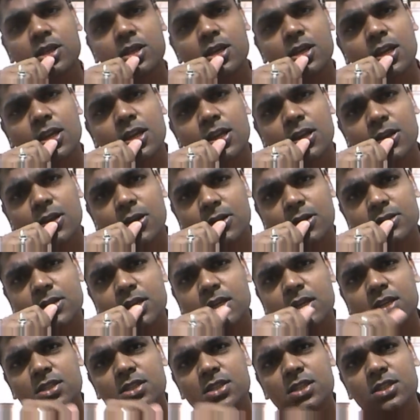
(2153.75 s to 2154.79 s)
hearing loss.
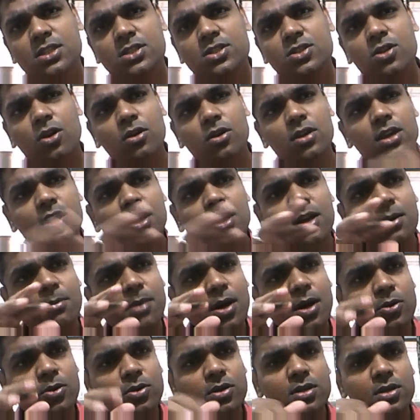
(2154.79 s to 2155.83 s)
She is talking
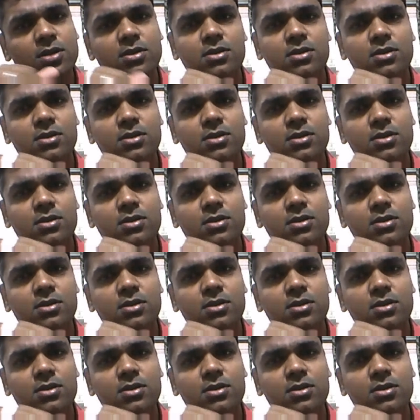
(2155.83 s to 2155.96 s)
about